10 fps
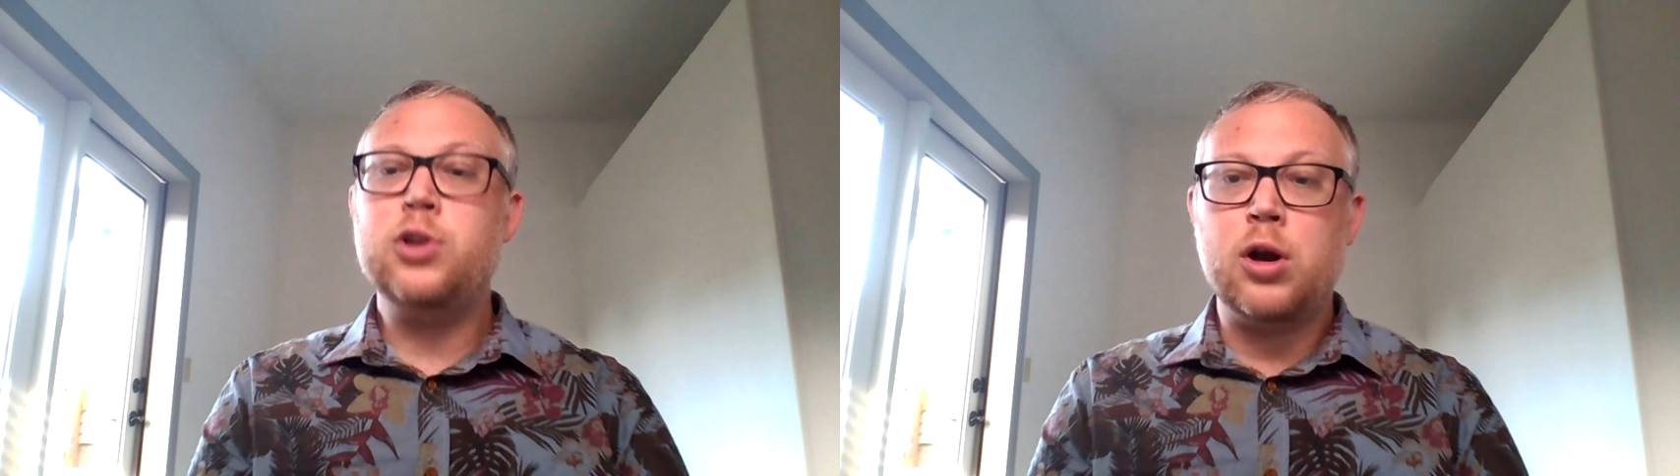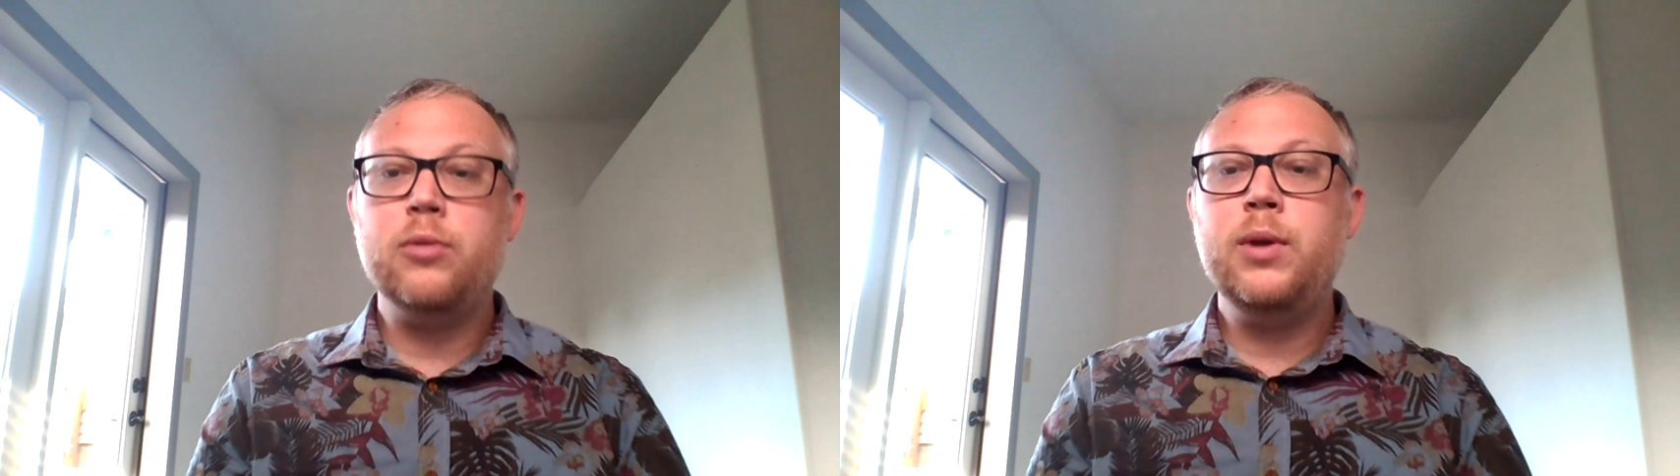
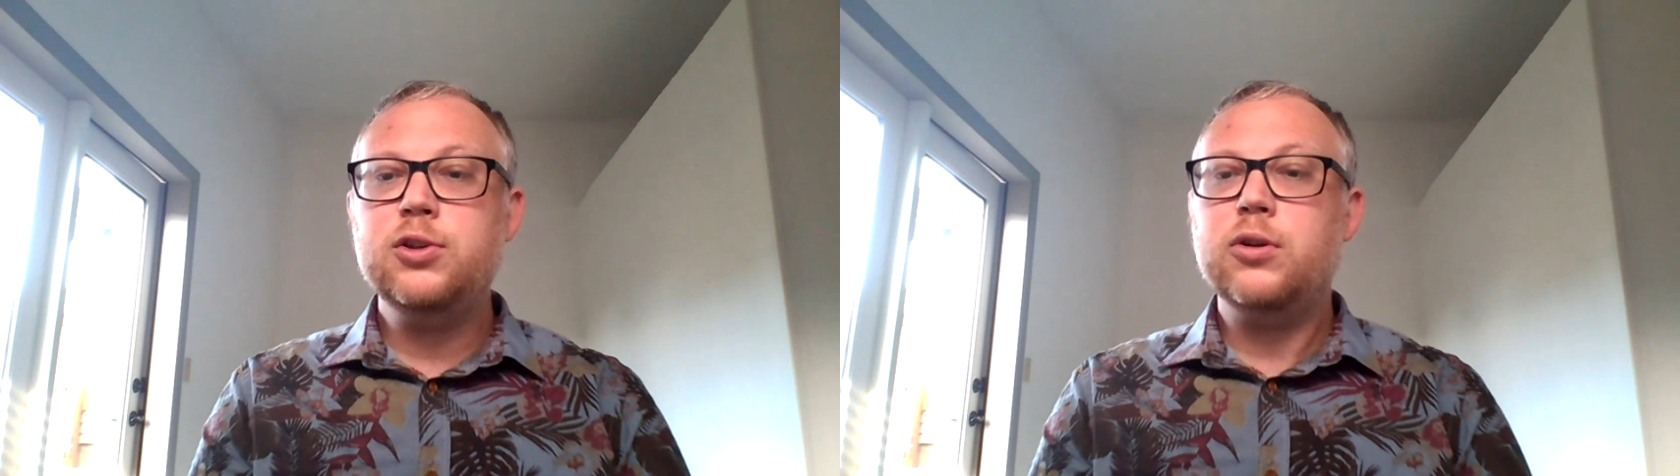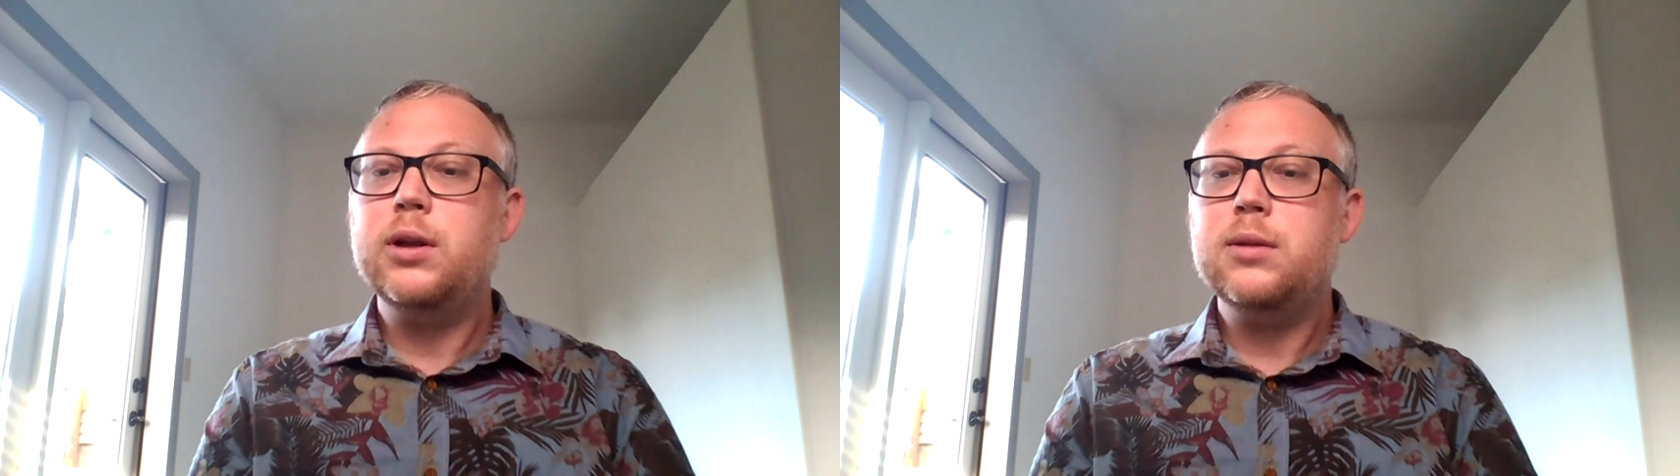are
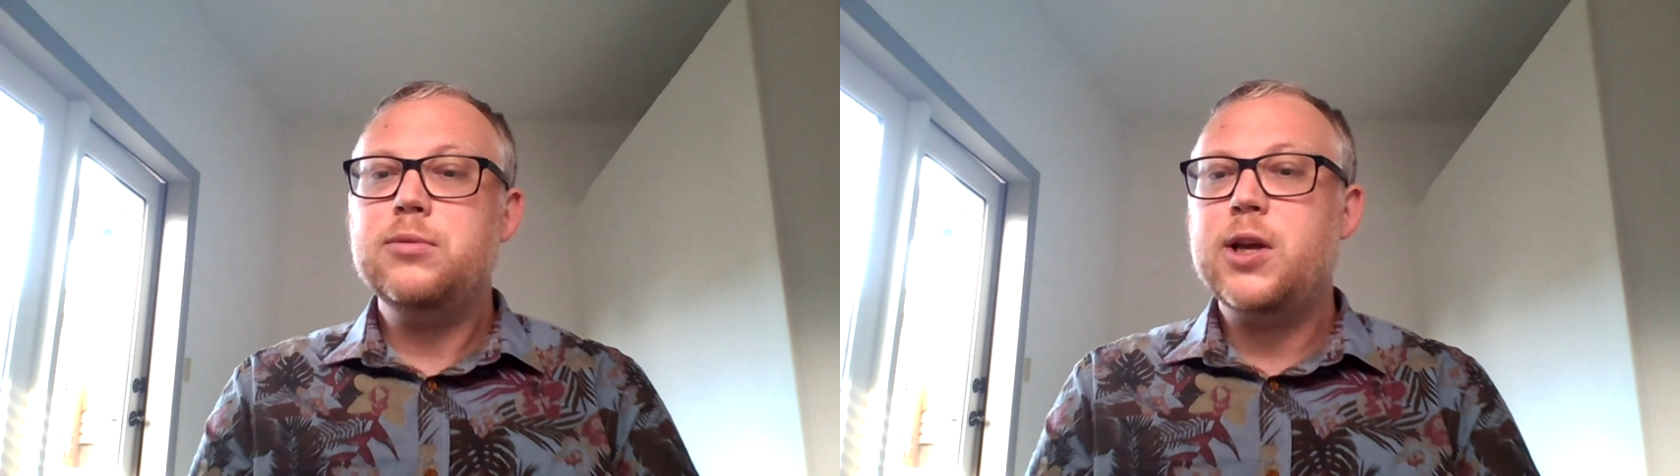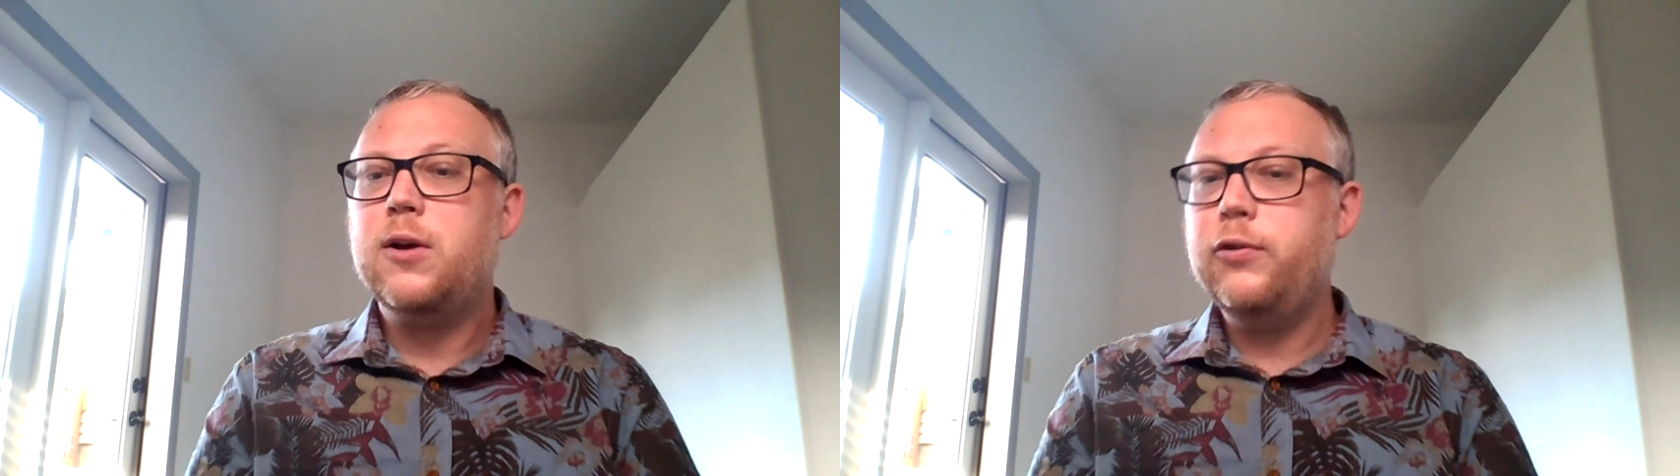reasserting
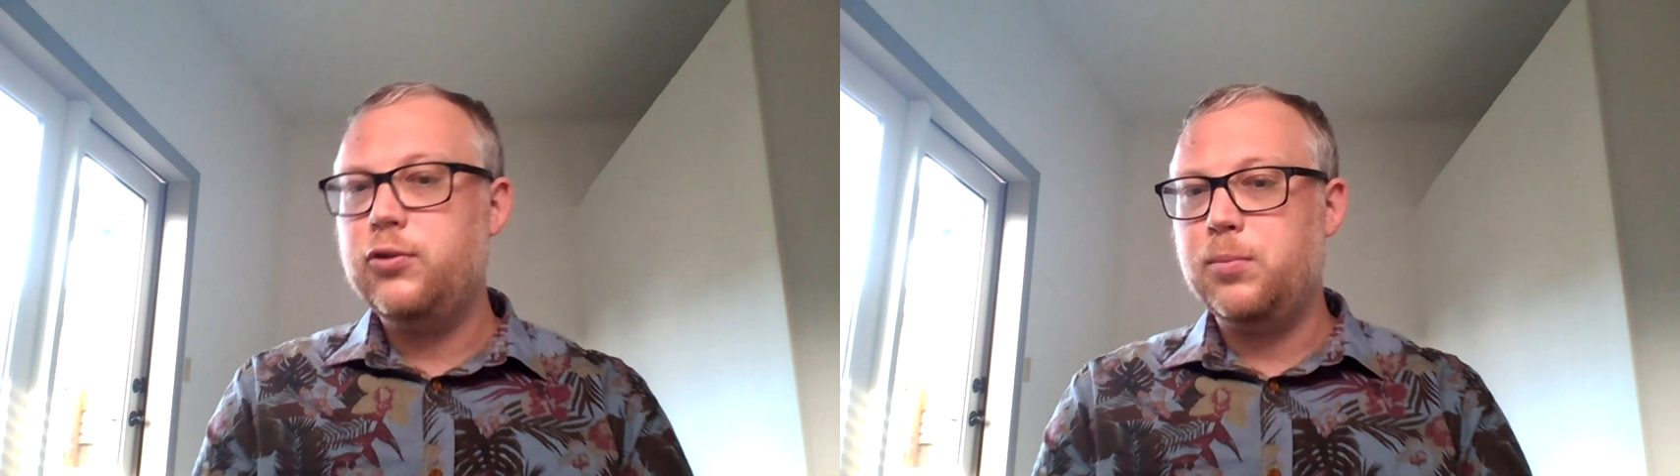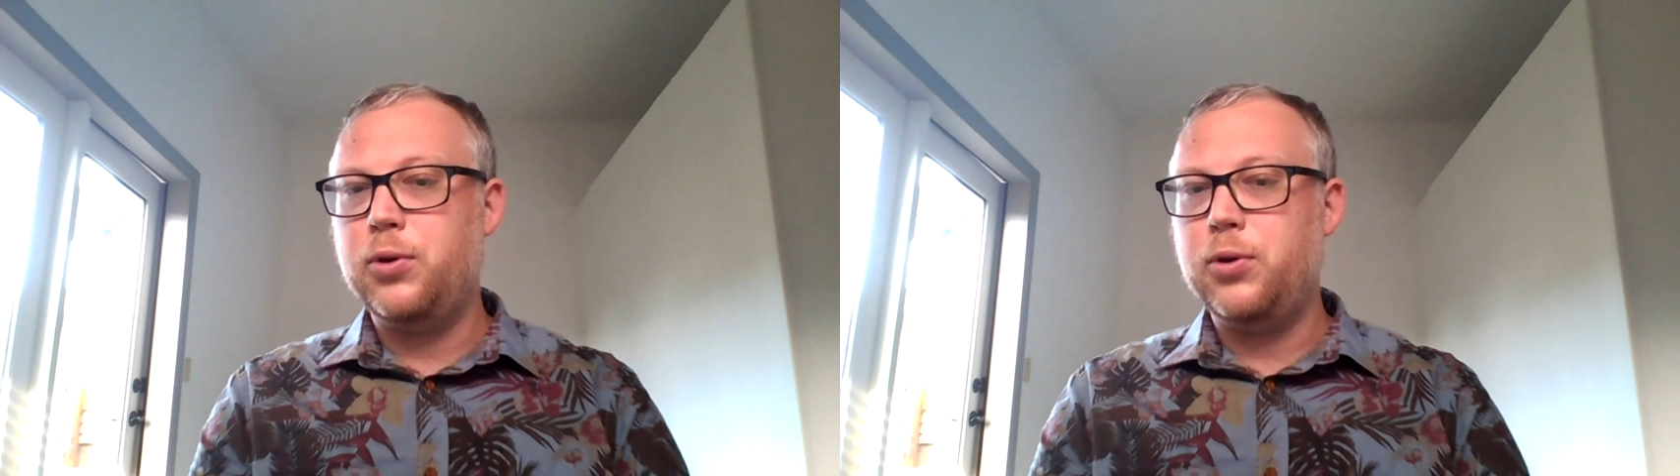themselves,